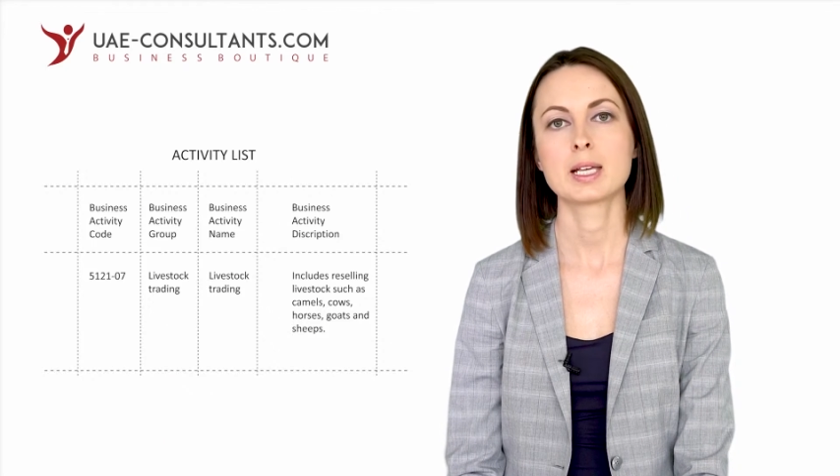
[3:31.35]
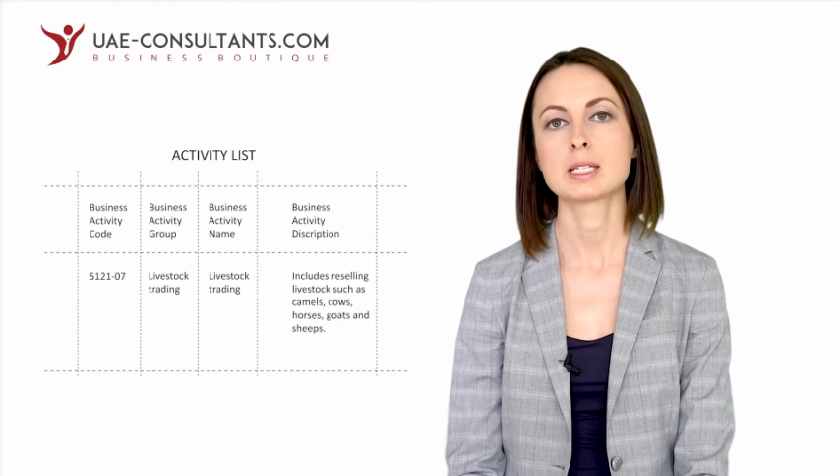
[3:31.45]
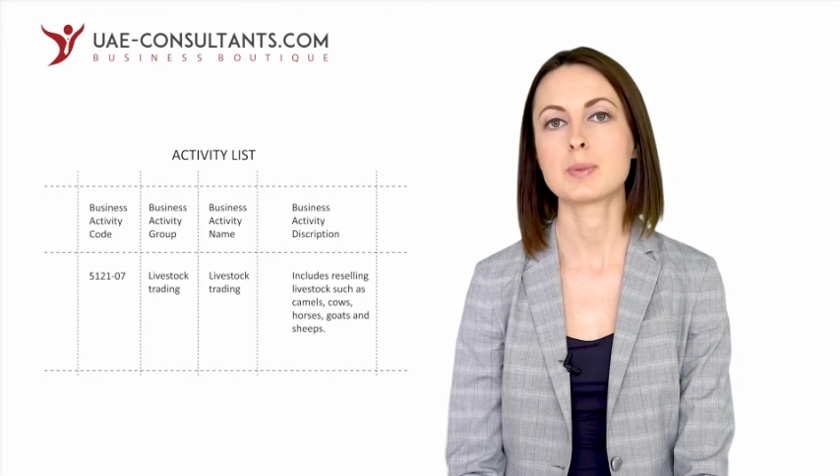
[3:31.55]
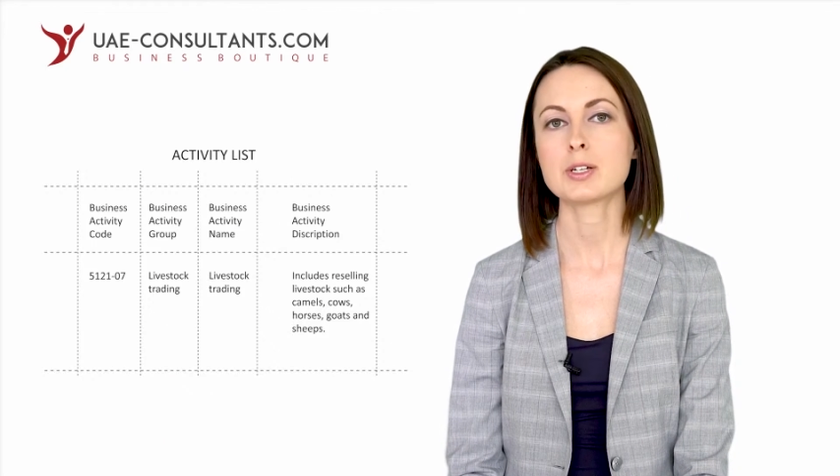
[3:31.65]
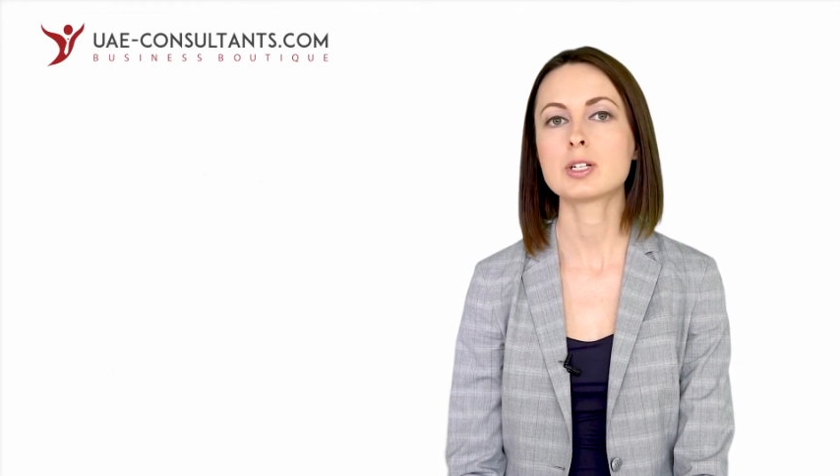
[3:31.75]

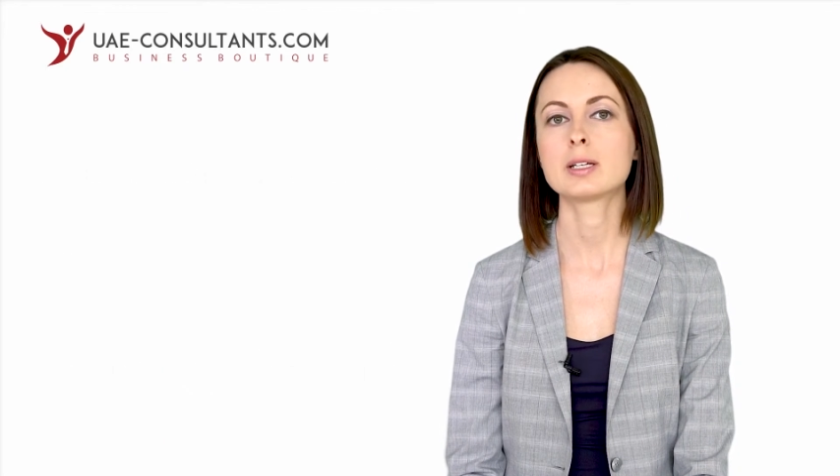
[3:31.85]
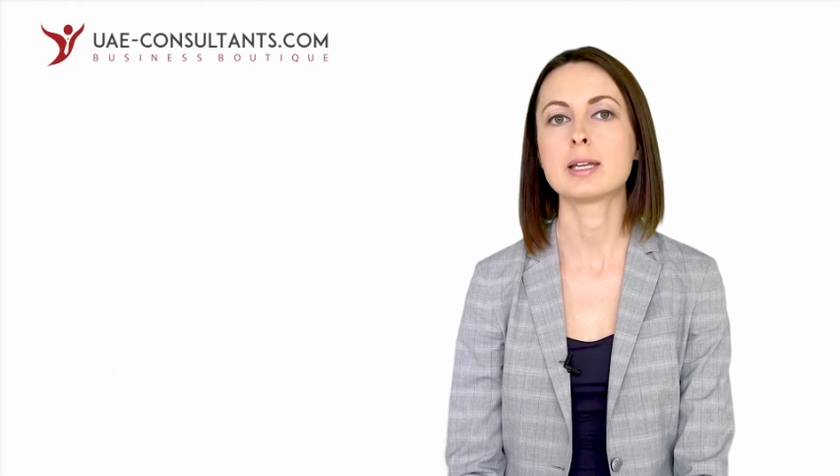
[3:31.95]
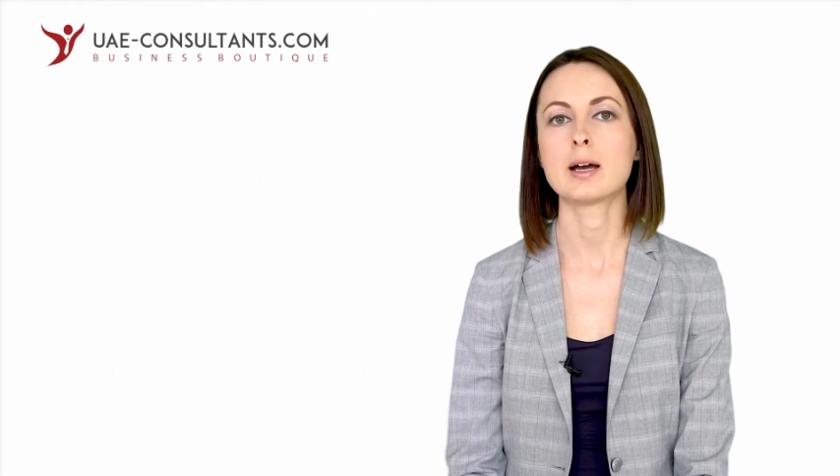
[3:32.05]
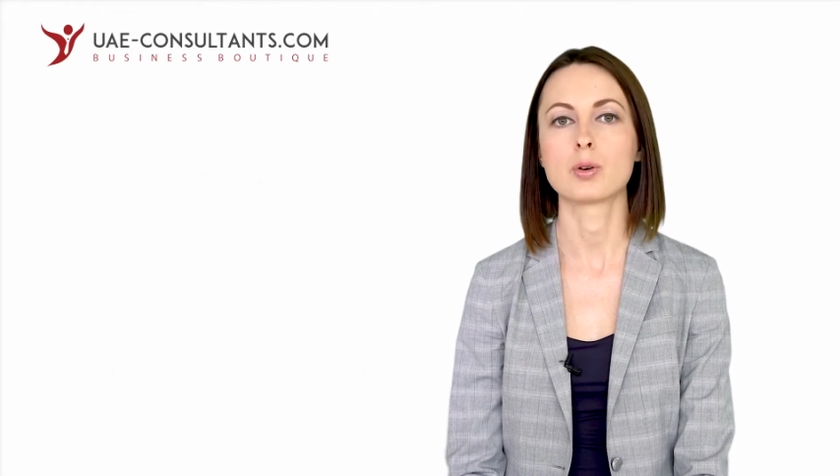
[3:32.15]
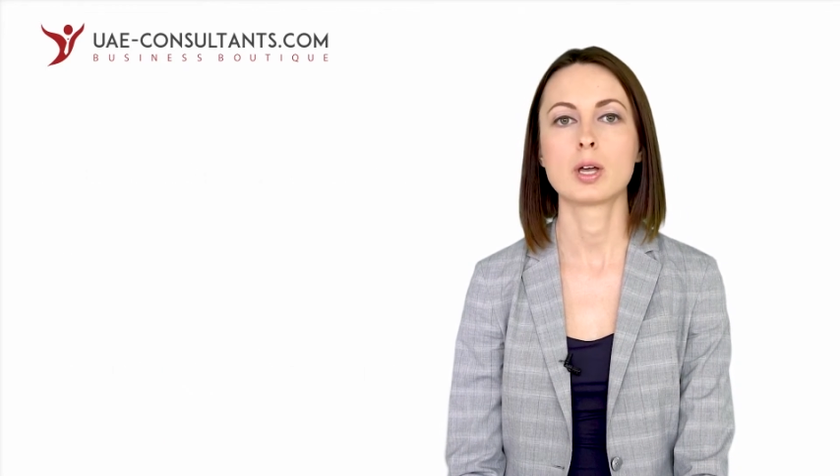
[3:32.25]
especially
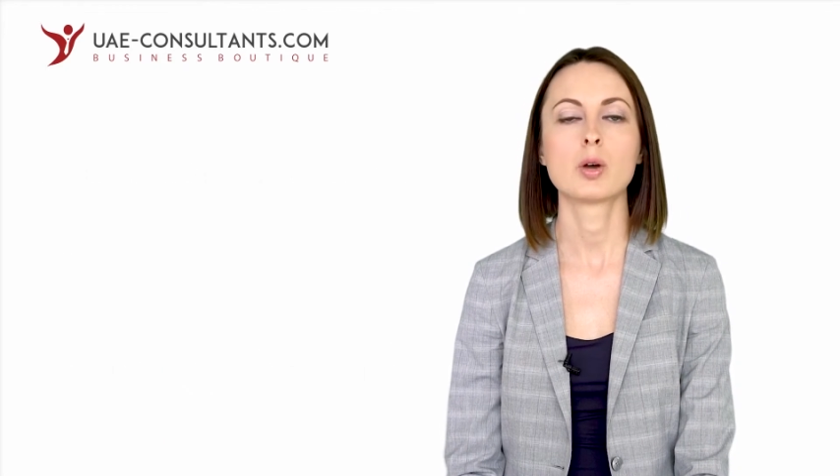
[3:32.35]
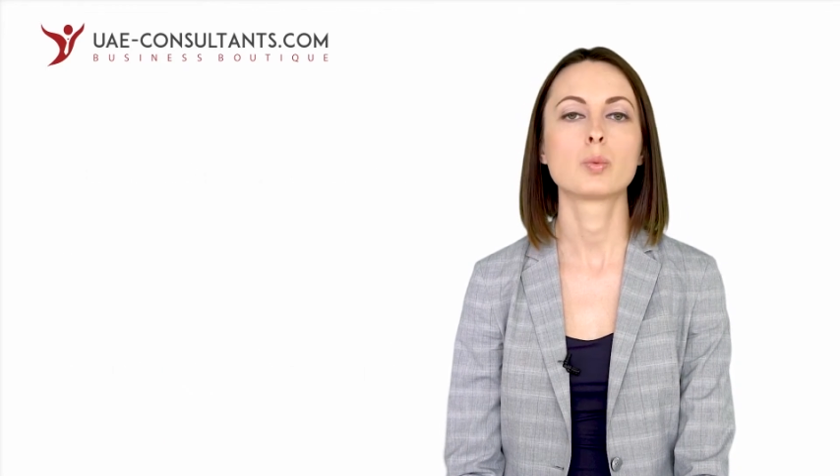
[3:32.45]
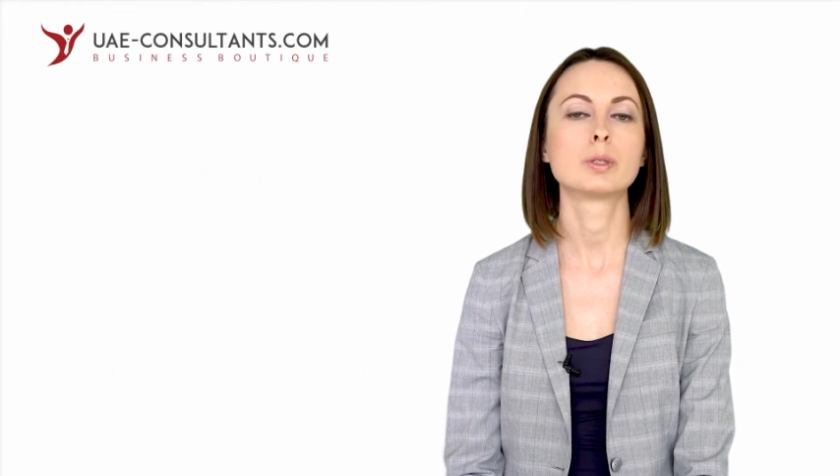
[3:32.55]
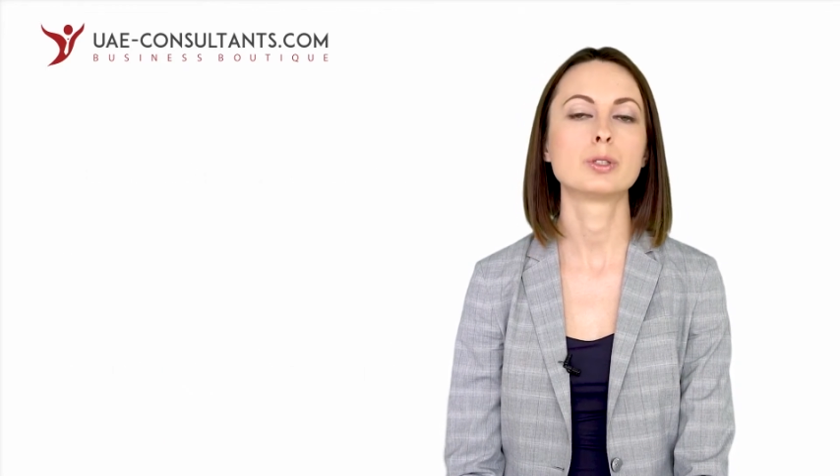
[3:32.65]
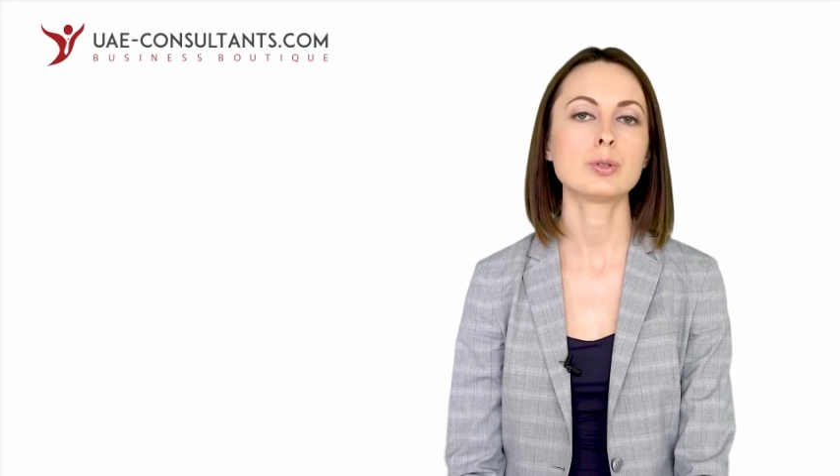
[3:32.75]
now
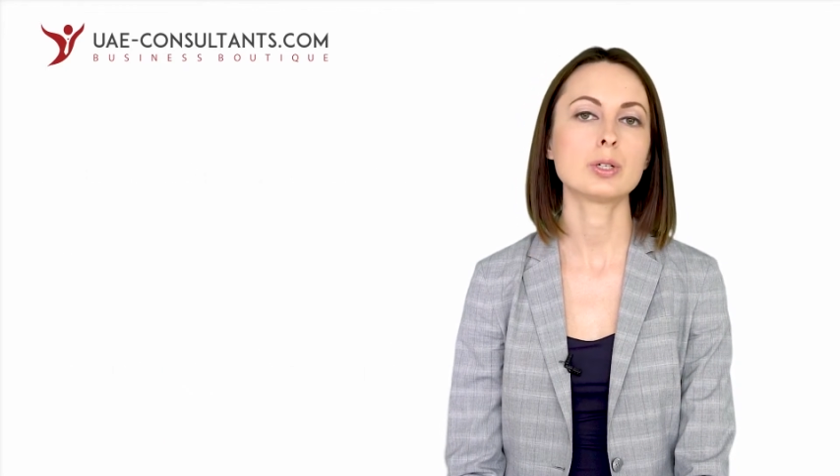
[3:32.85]
when new